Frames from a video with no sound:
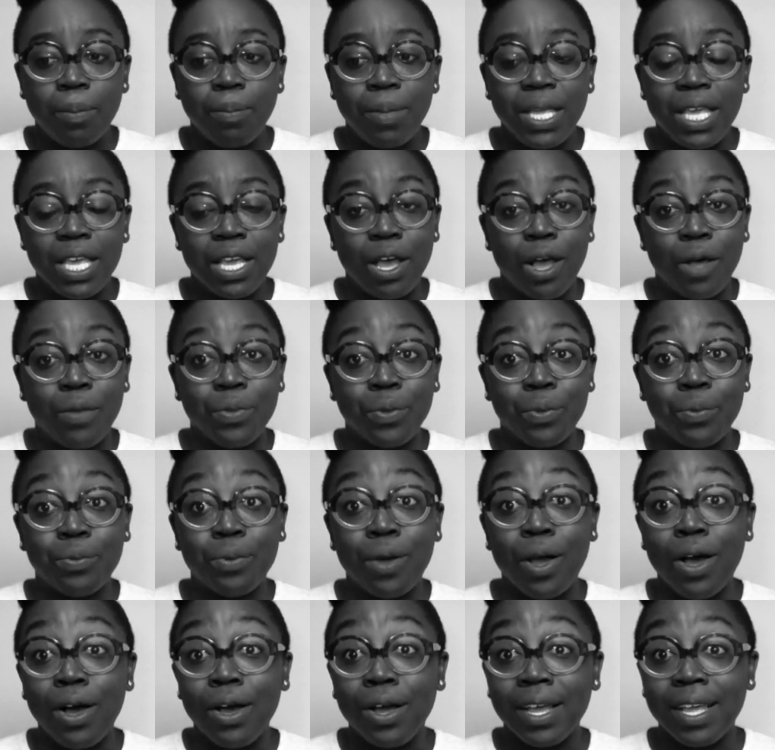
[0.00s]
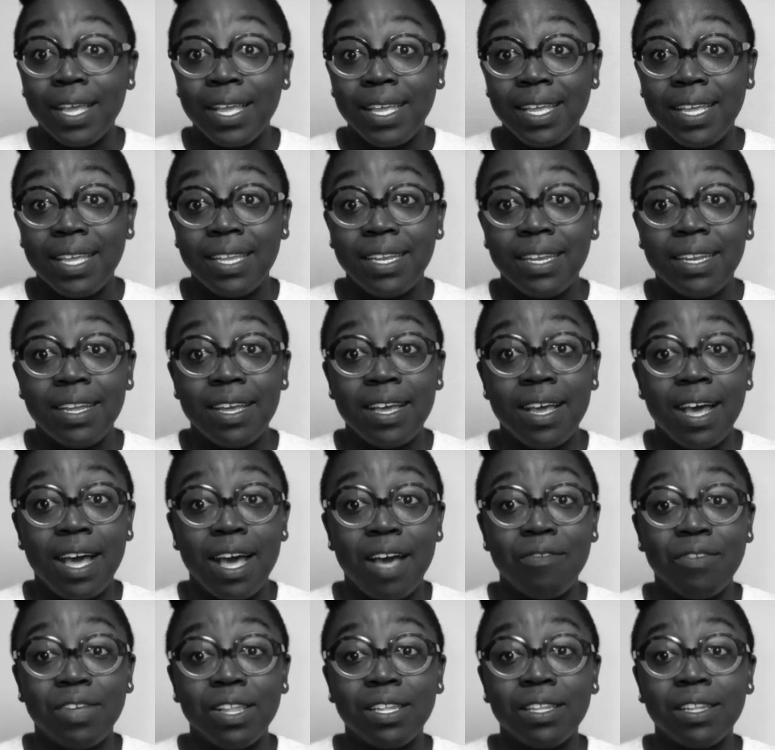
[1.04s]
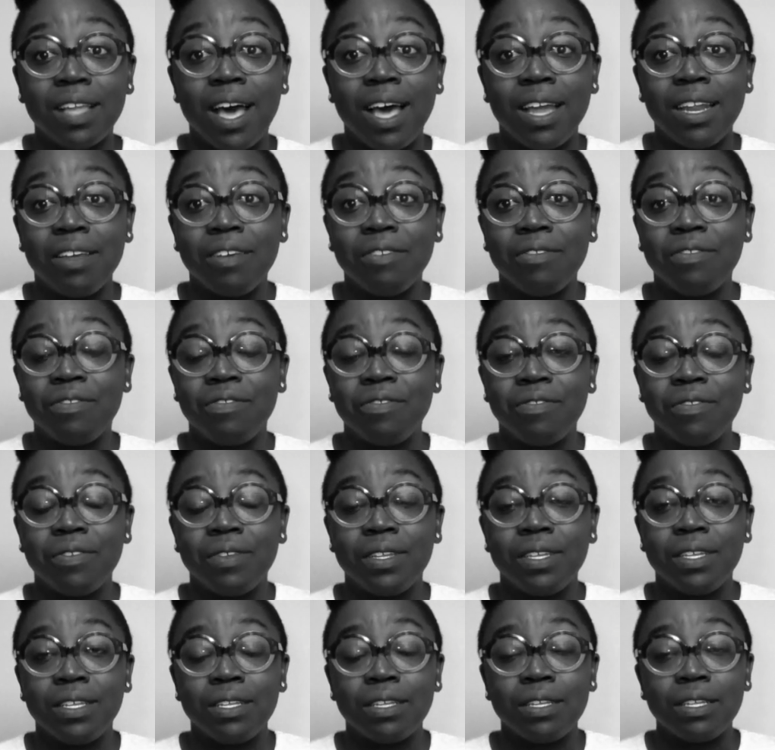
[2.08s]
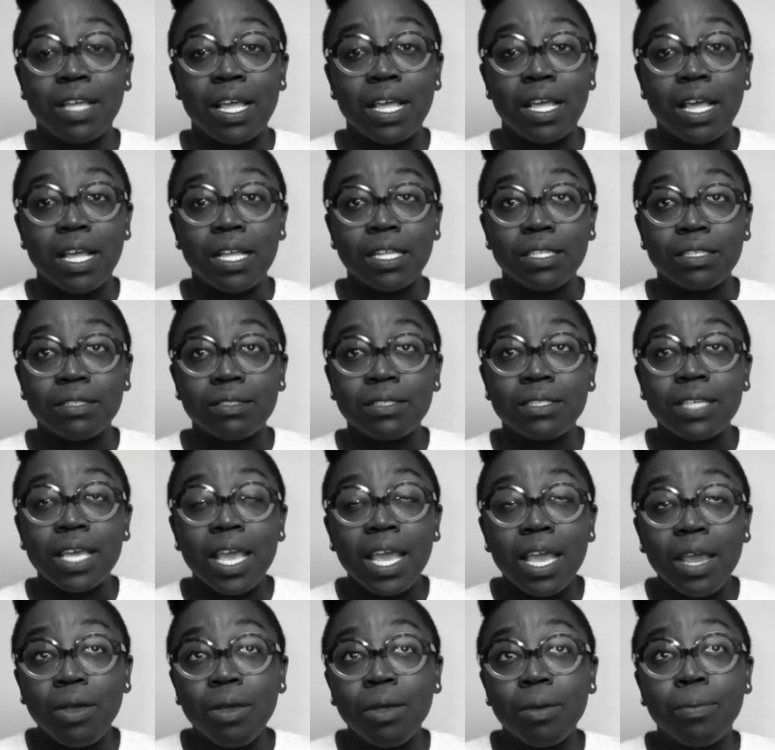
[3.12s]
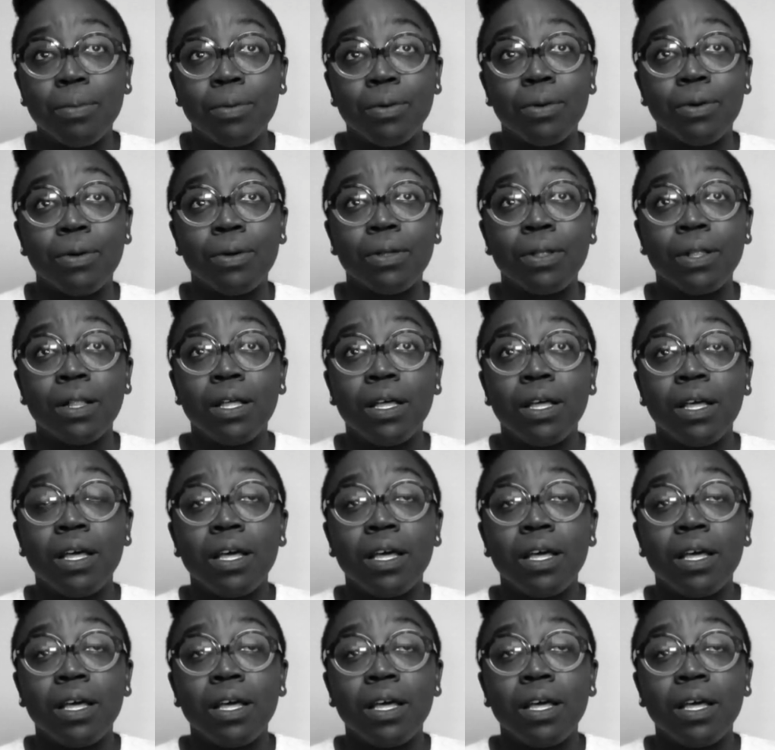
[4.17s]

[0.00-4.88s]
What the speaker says: being on the wrong end of a lot of terrible,